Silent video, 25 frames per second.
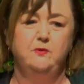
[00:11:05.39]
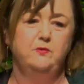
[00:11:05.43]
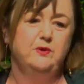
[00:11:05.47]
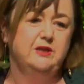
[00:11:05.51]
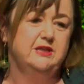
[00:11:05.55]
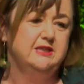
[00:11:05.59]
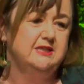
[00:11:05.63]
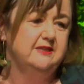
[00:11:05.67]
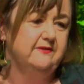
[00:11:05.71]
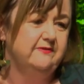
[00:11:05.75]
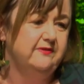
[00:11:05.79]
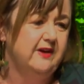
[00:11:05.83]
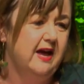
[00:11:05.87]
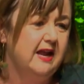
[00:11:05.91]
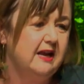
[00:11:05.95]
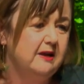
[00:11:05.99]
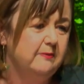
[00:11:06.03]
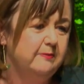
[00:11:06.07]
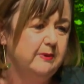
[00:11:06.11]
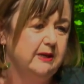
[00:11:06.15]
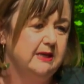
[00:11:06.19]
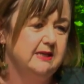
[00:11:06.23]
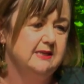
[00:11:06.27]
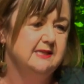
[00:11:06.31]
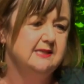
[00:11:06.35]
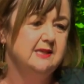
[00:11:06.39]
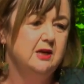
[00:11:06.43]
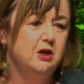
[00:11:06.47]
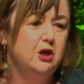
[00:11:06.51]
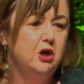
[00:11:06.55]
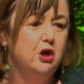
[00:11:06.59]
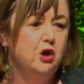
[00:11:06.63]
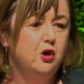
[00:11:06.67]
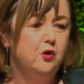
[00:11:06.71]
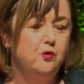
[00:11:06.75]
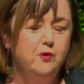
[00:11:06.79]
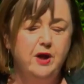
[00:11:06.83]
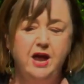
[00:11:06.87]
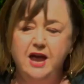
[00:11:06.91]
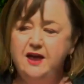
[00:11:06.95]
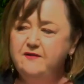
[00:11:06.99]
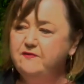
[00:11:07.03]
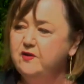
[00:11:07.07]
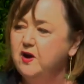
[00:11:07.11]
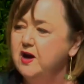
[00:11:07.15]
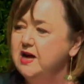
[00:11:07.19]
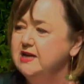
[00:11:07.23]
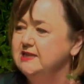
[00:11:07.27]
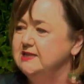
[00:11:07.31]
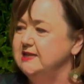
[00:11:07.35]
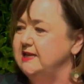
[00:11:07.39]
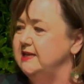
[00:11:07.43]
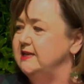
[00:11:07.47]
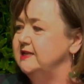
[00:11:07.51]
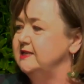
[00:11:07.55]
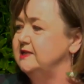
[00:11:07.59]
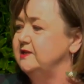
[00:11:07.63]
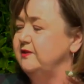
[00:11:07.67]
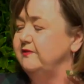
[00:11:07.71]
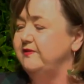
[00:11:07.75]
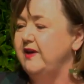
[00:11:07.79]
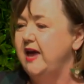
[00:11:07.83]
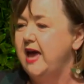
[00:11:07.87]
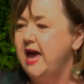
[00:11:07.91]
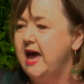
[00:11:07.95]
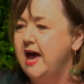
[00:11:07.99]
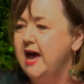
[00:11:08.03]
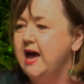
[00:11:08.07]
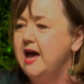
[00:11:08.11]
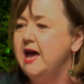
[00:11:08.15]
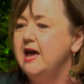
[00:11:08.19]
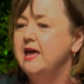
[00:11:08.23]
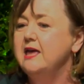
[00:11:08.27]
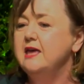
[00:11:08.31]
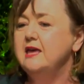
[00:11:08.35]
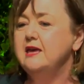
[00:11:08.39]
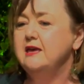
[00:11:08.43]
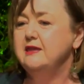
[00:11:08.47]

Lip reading: with developers who have ideas of how